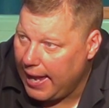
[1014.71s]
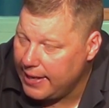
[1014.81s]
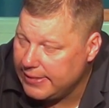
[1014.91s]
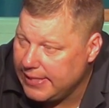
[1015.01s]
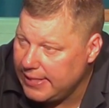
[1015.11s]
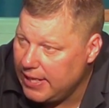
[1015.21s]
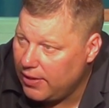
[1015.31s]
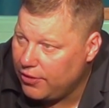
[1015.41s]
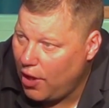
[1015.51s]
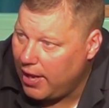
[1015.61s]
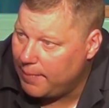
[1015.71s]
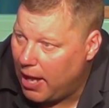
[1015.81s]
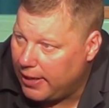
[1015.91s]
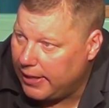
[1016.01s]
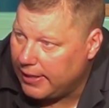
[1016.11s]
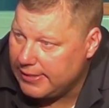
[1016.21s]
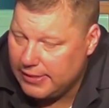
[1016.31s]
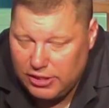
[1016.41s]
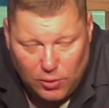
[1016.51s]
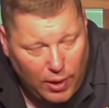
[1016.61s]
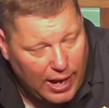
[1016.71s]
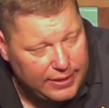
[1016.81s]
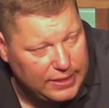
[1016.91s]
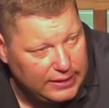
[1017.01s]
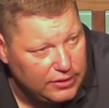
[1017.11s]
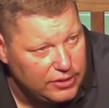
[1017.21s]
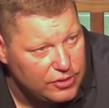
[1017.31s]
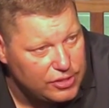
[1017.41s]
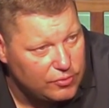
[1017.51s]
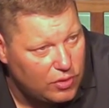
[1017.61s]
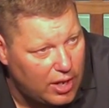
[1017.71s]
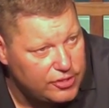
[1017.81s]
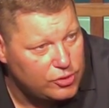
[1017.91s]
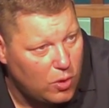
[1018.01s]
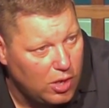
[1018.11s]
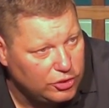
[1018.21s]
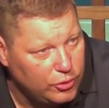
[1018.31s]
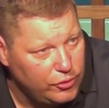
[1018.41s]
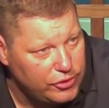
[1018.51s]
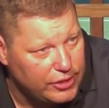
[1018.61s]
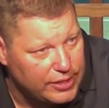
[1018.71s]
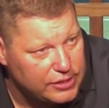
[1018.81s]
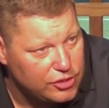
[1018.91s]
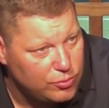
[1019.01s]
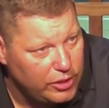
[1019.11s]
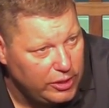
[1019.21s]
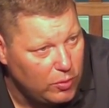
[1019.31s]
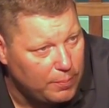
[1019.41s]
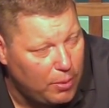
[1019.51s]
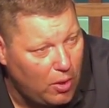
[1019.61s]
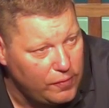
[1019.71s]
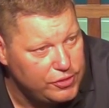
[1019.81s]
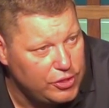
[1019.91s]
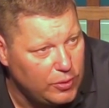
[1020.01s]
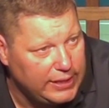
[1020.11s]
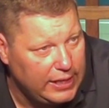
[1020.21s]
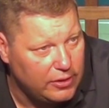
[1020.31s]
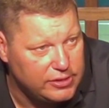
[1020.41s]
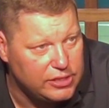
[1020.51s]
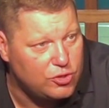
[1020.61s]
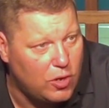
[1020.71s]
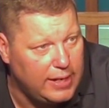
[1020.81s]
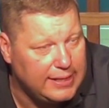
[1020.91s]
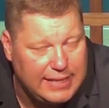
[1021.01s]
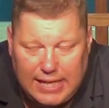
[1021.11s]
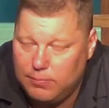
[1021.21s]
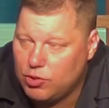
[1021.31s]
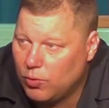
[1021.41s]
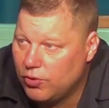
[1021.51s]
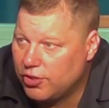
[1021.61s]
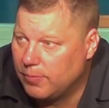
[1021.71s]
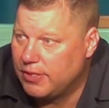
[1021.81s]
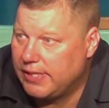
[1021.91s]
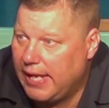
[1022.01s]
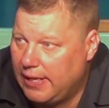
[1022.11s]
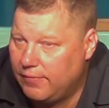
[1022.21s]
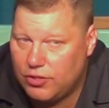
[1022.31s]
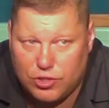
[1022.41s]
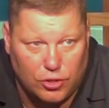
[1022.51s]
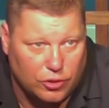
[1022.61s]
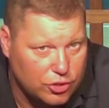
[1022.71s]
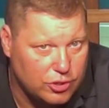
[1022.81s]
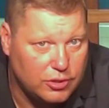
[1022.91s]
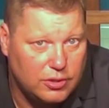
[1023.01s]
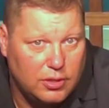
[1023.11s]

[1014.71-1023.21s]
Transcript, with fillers: And I sat down and thought about it, and I said, you know what? I think that there's a, a strong truth to this, because really what Paul is doing here is he's trying to keep Jerusalem as the head of the church.